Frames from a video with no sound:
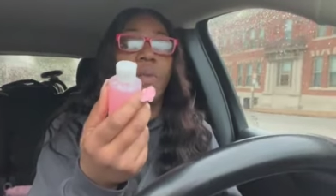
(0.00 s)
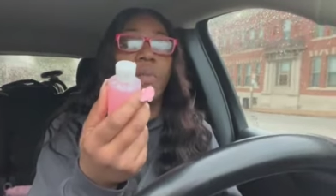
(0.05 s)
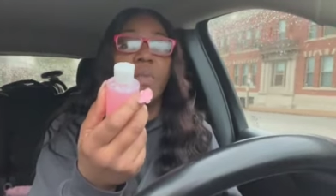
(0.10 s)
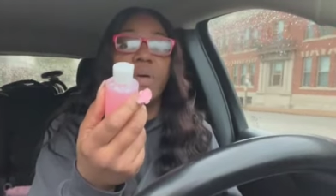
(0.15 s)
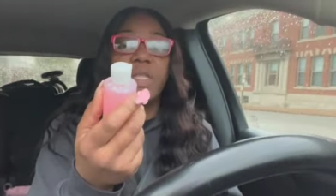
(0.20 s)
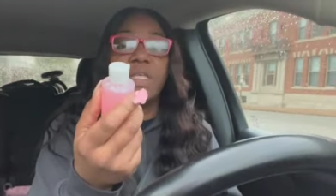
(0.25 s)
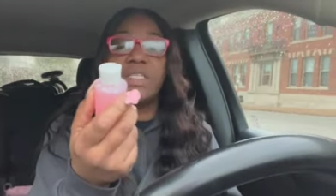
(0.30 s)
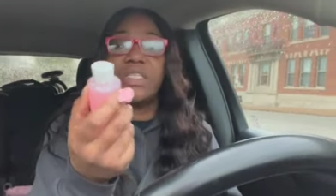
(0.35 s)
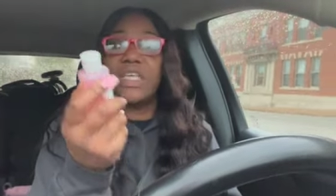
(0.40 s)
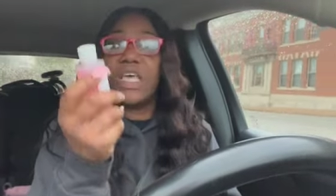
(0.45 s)
but
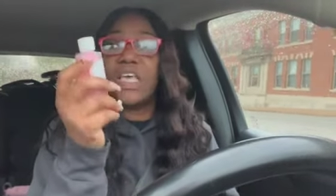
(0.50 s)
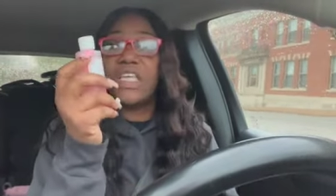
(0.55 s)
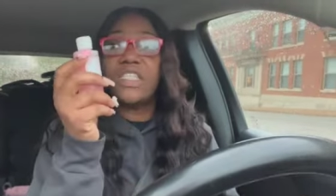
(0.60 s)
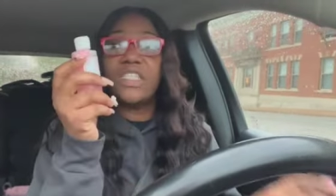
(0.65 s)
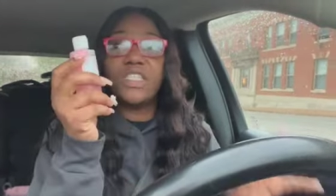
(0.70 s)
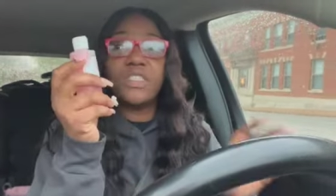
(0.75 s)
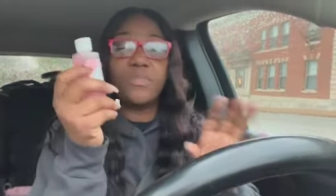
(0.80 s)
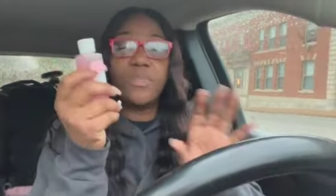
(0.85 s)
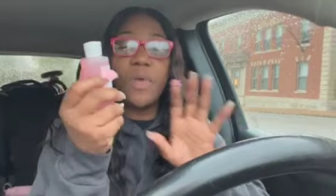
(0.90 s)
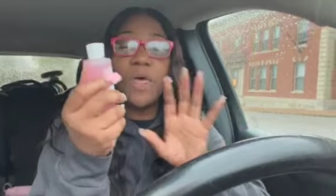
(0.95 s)
it, it
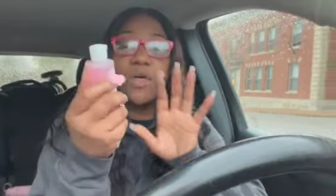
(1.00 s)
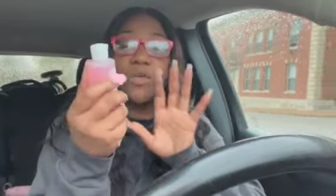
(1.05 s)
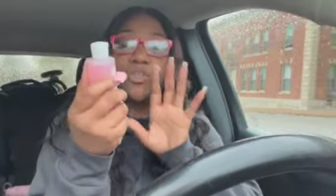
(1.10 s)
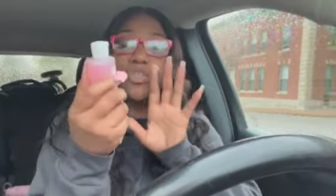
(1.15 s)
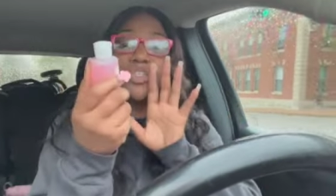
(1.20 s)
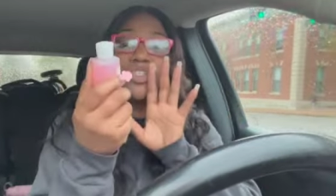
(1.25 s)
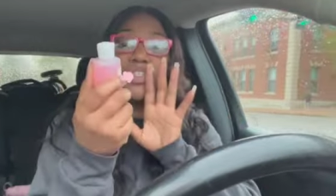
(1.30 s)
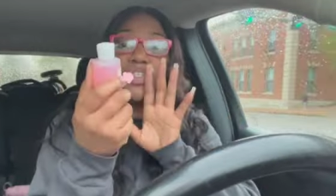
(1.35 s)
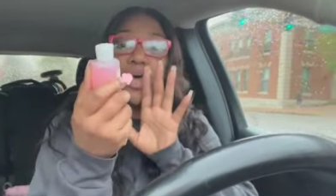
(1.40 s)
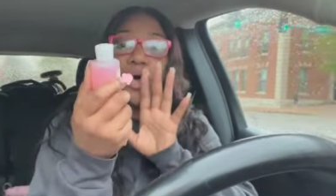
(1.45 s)
smells
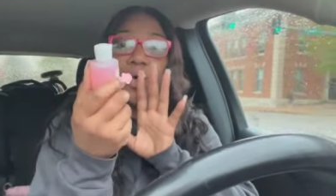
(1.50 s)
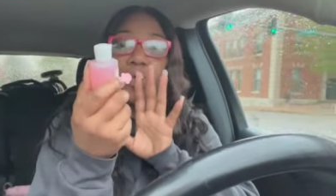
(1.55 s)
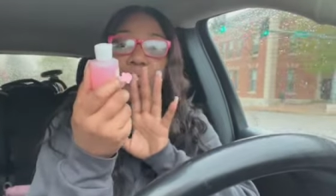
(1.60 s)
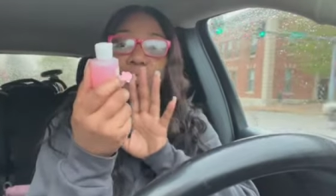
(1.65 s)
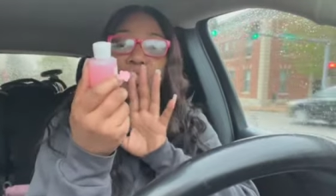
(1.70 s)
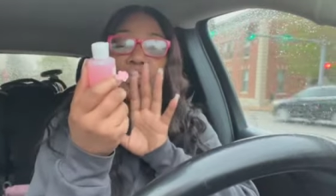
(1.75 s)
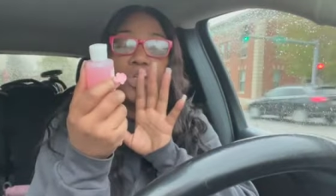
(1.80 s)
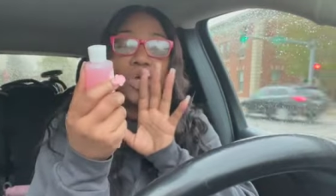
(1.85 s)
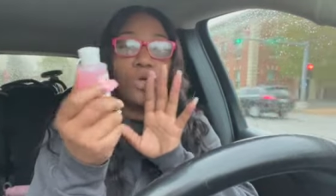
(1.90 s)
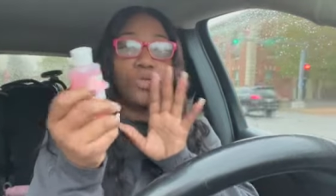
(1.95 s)
so,
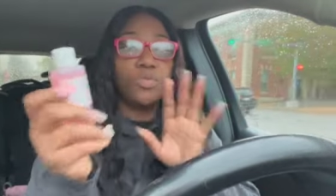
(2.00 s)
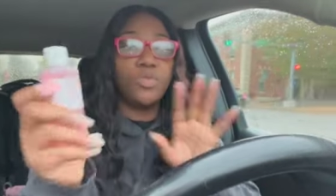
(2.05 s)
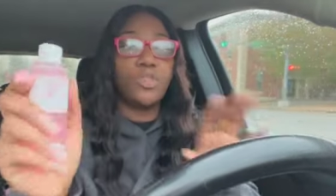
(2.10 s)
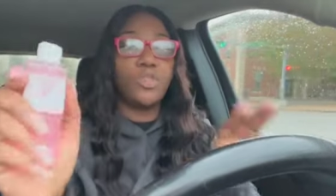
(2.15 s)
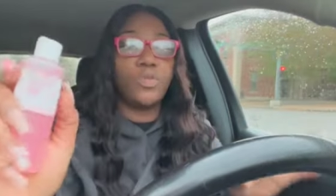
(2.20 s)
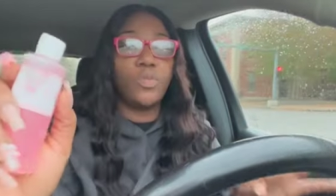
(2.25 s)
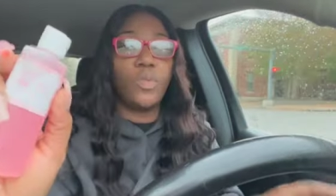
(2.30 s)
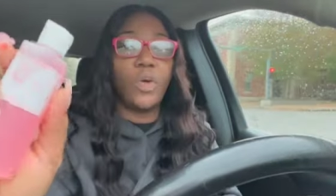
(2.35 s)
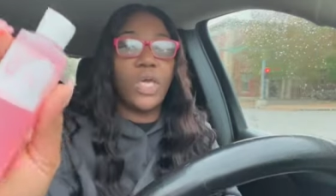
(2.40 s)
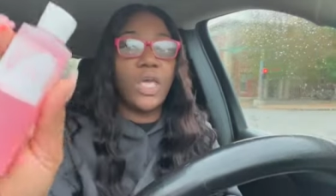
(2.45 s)
so
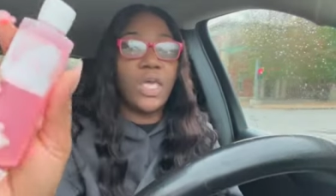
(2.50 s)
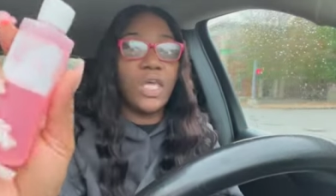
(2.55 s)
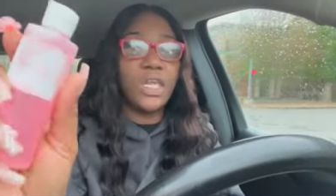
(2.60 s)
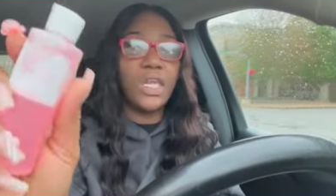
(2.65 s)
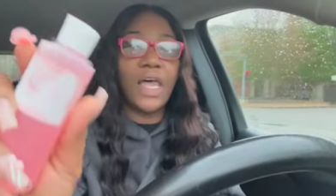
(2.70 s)
sweet.